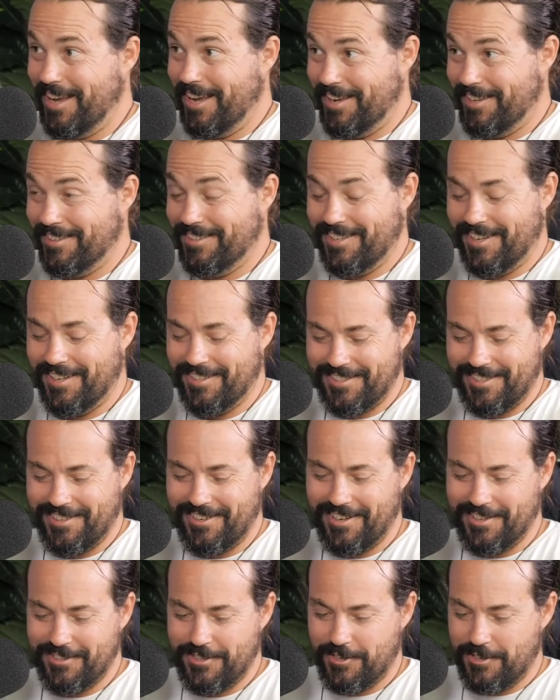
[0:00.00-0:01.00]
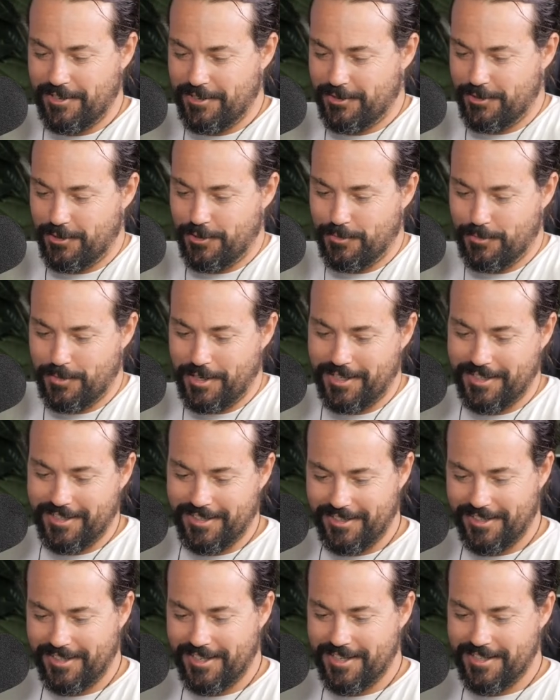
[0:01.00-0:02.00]
Yeah. So that's all right. So internal
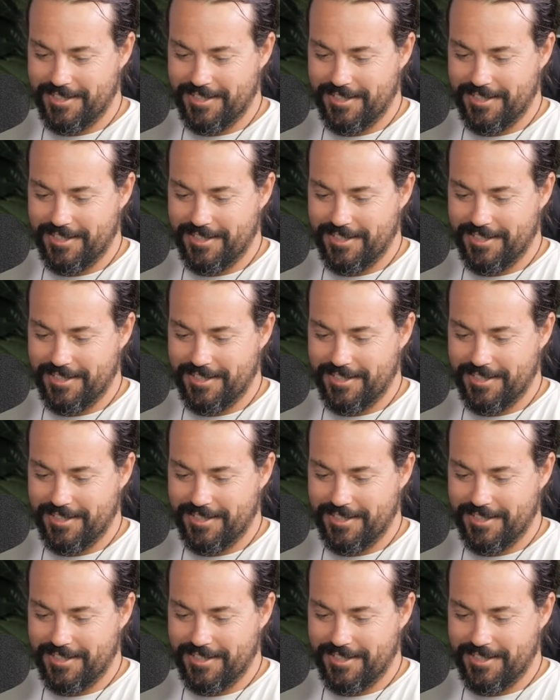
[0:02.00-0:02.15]
market, I guess.